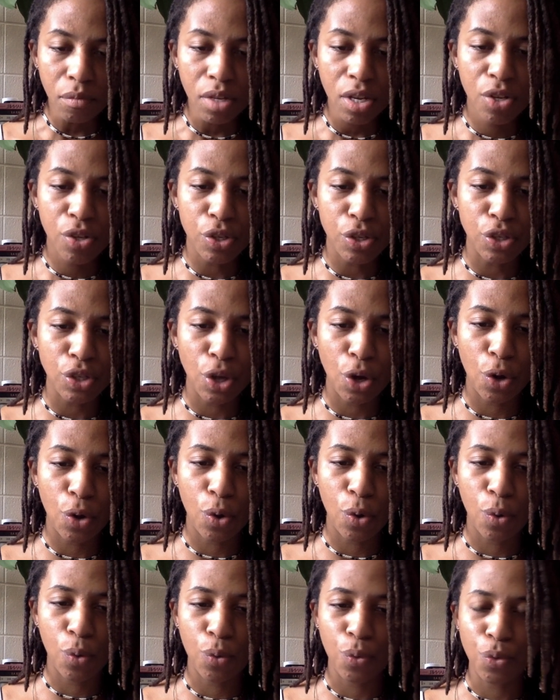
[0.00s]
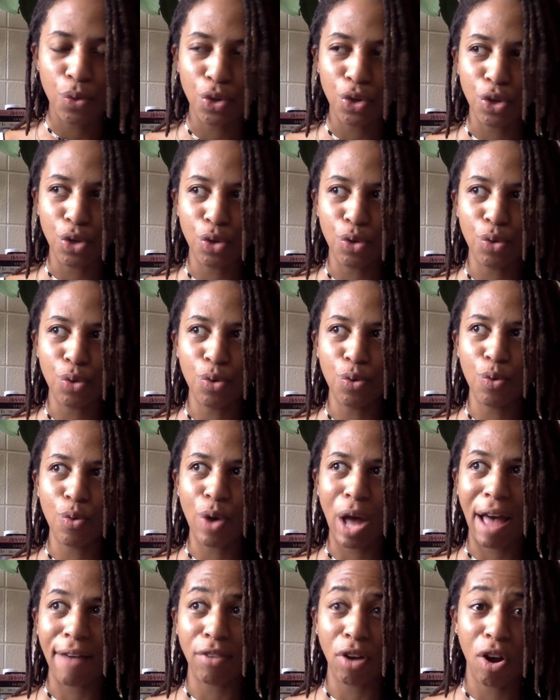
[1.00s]
So you
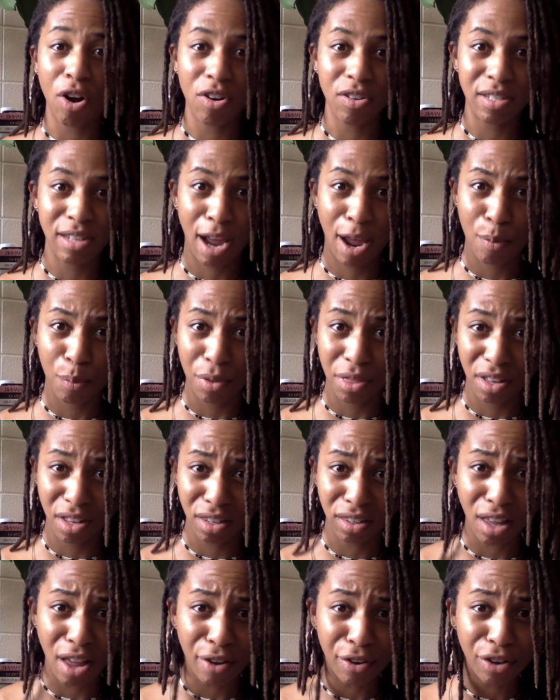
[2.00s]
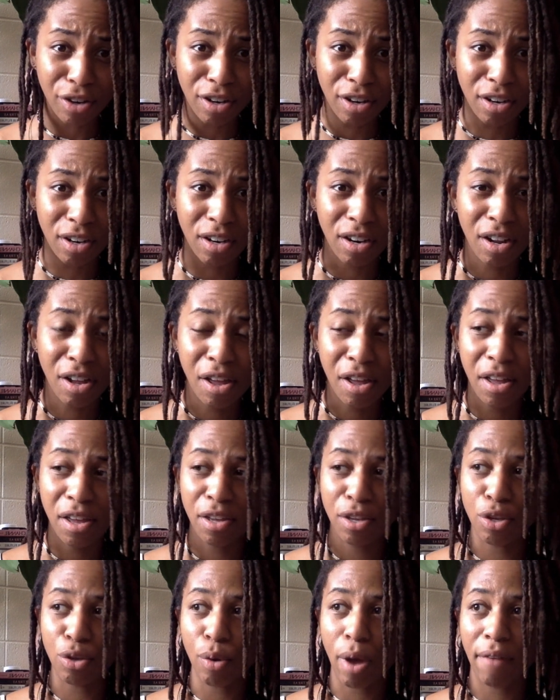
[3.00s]
have a hard time with clutter,
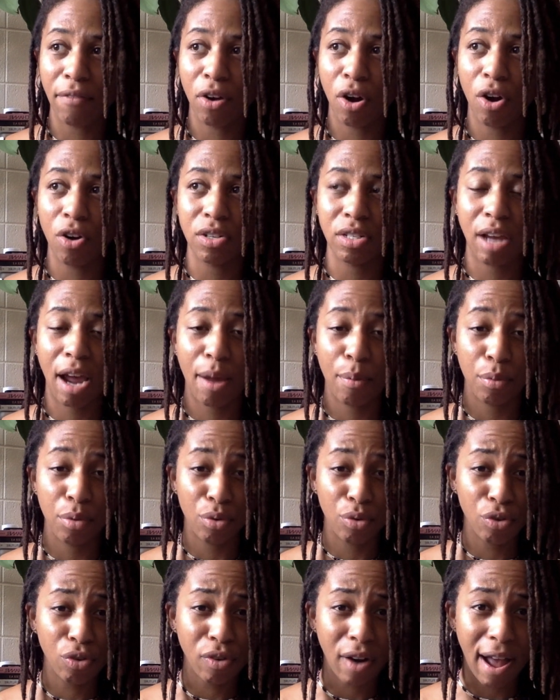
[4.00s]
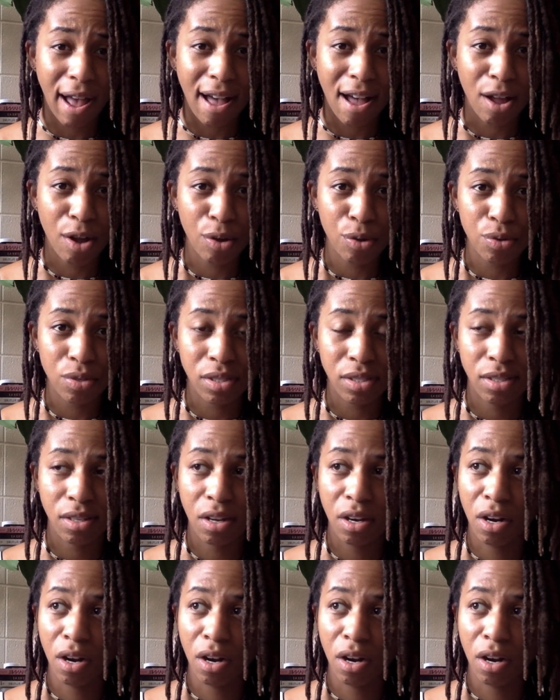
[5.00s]
you have a hard time with crowds,